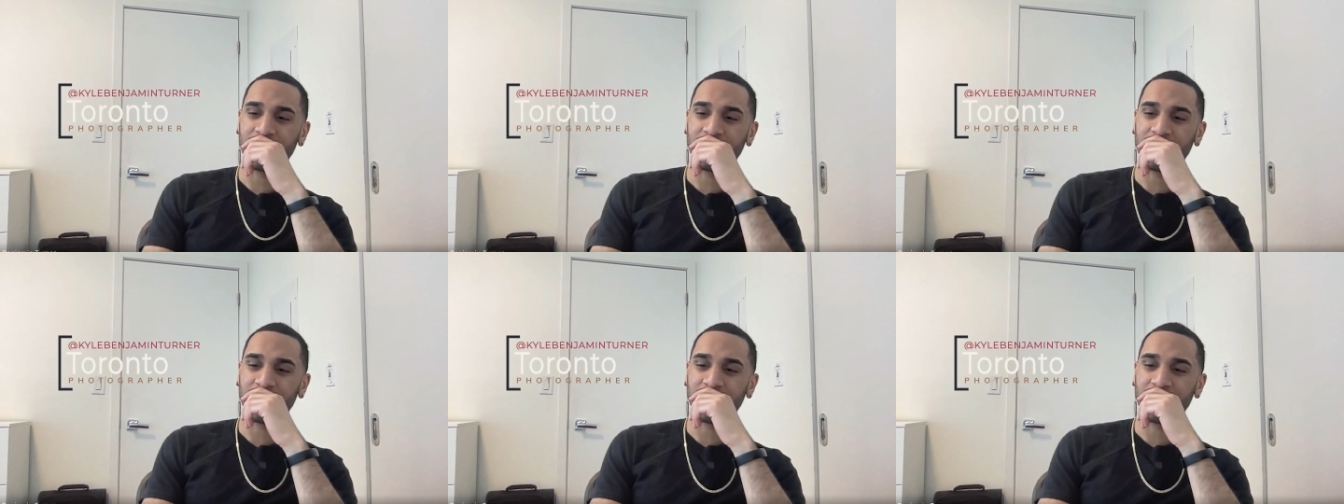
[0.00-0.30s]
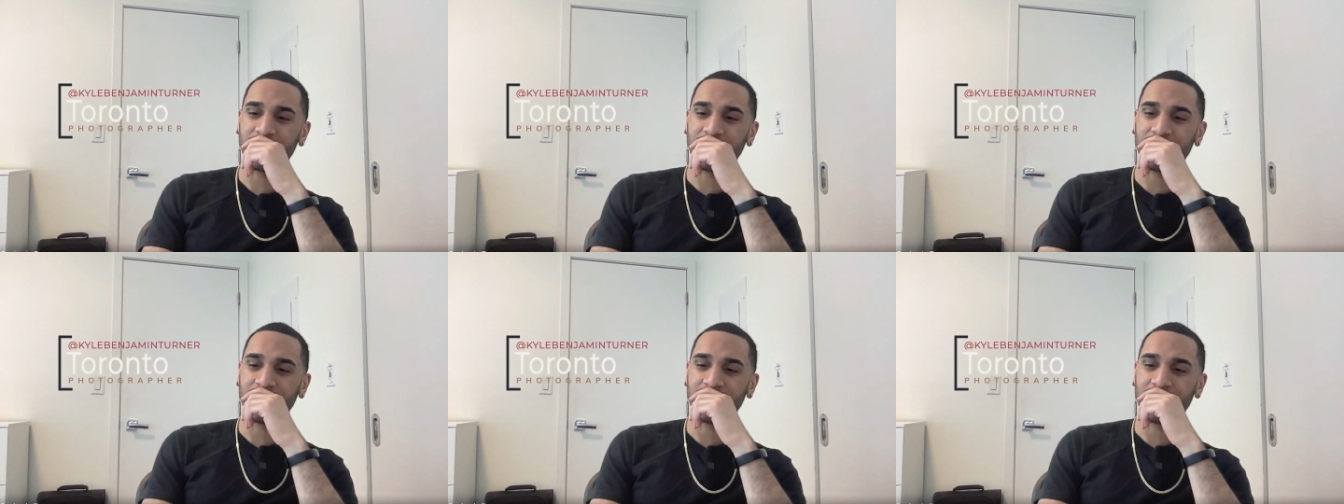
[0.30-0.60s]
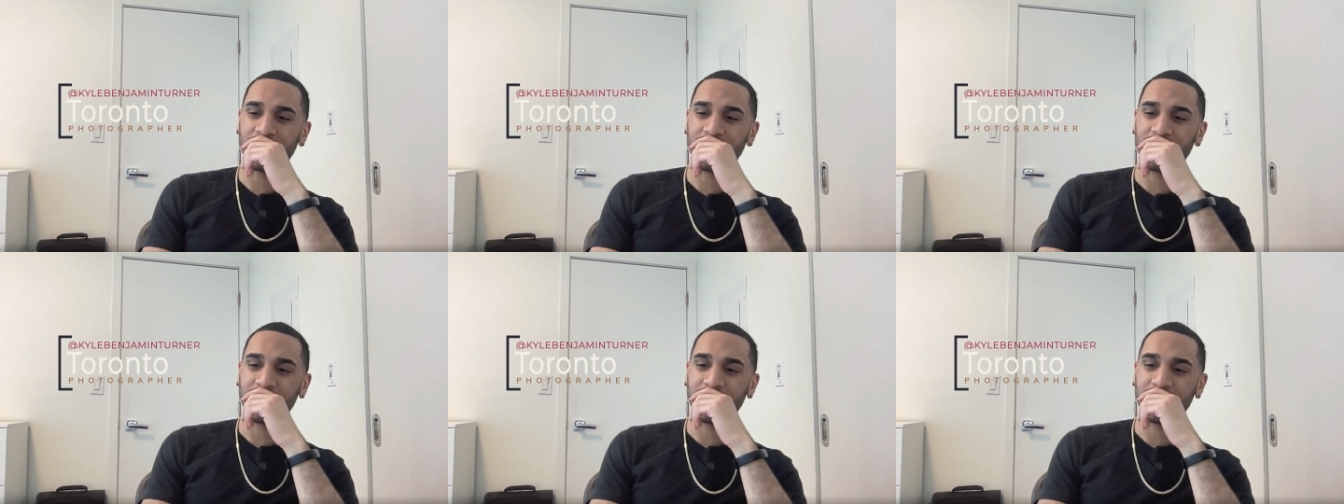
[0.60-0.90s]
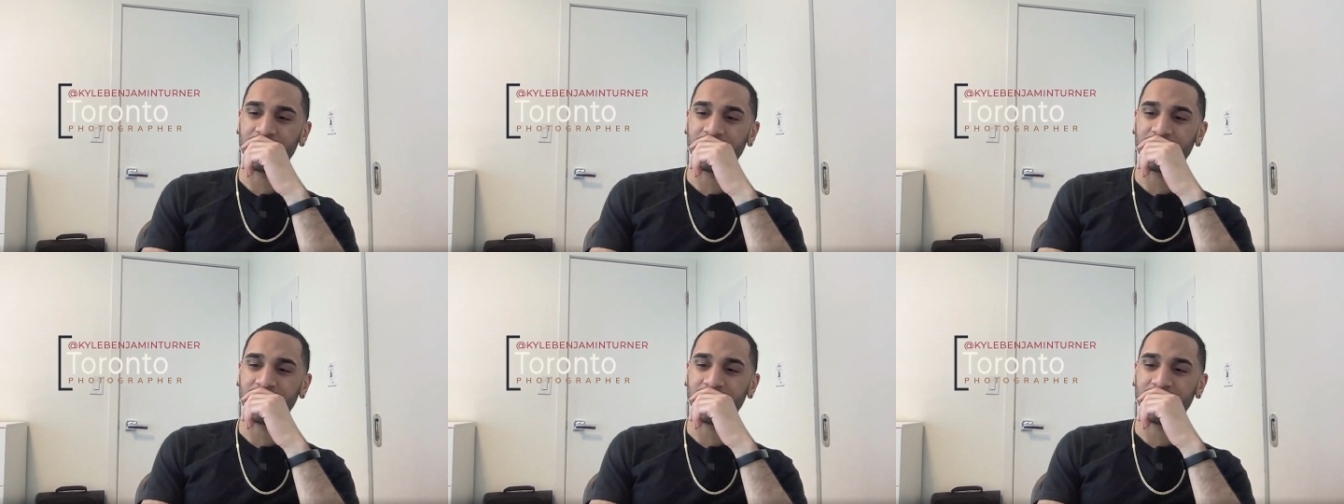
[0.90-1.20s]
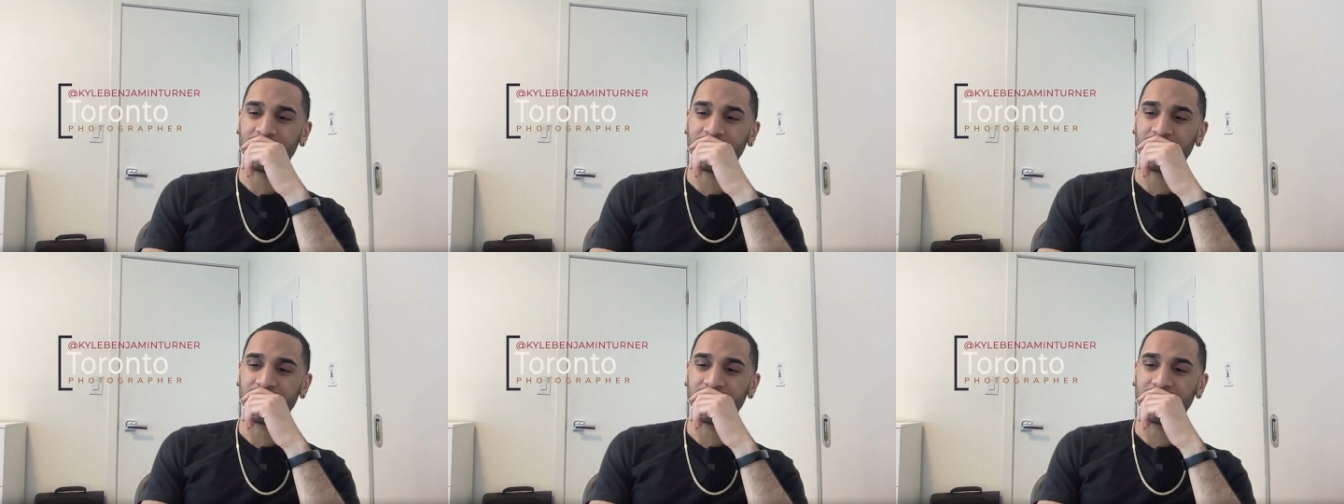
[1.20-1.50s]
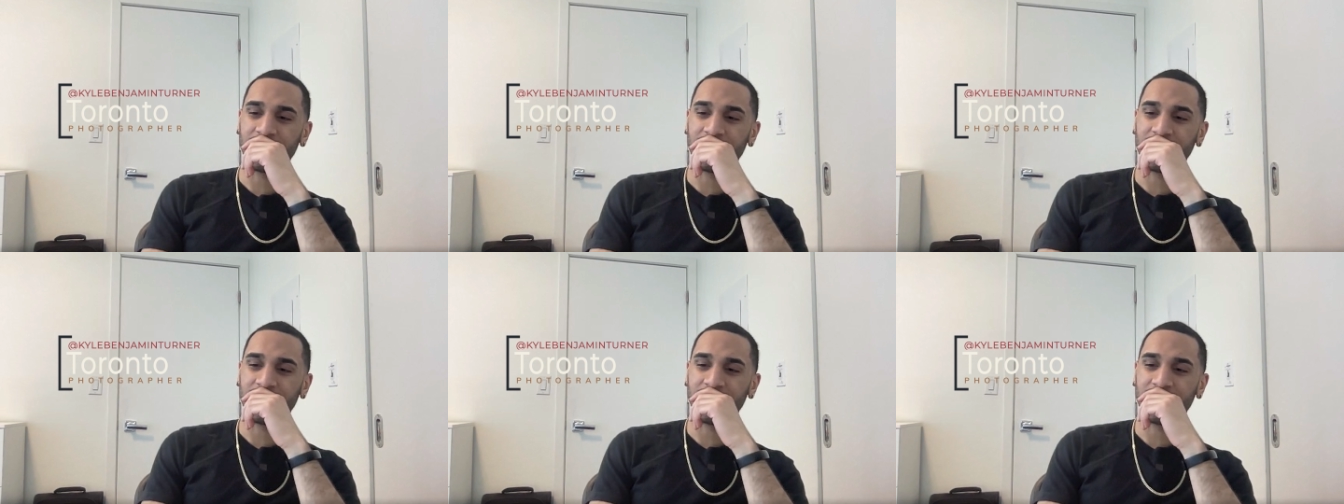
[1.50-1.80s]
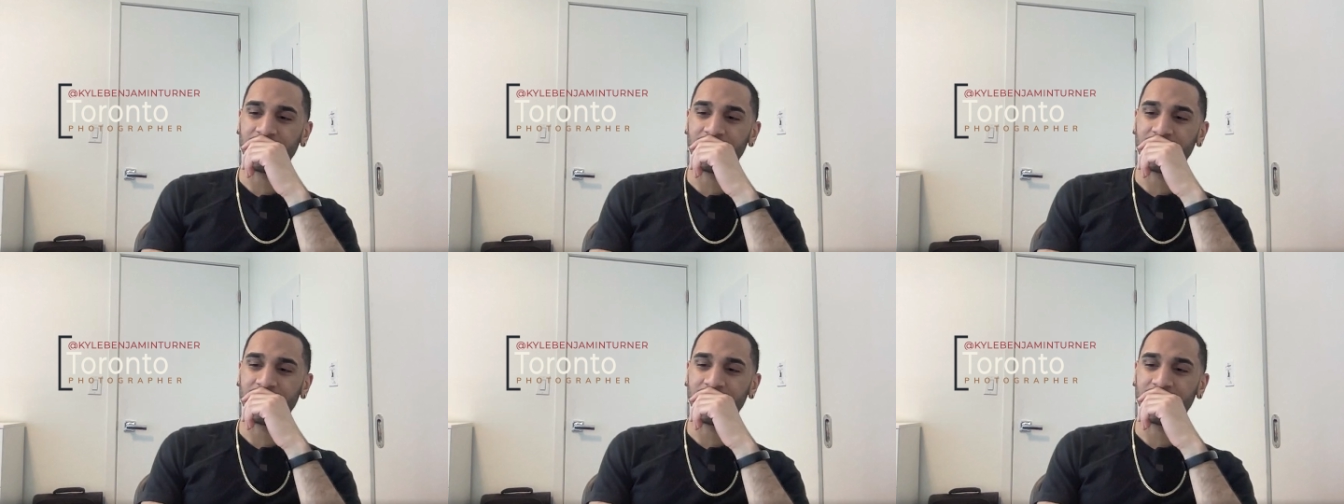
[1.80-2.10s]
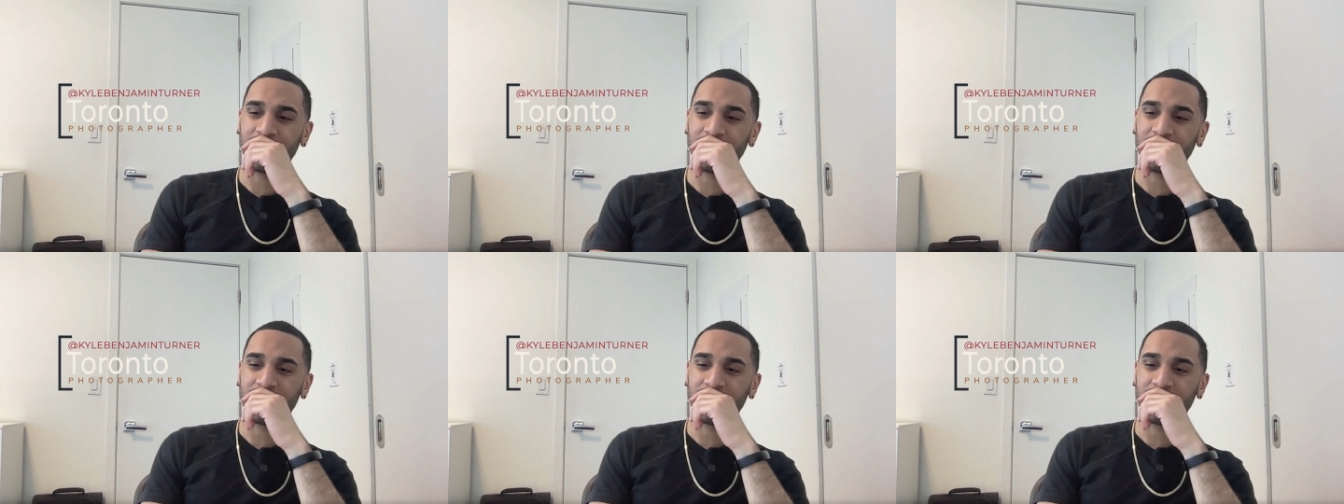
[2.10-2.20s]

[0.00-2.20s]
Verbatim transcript: his wishes for AI in the future.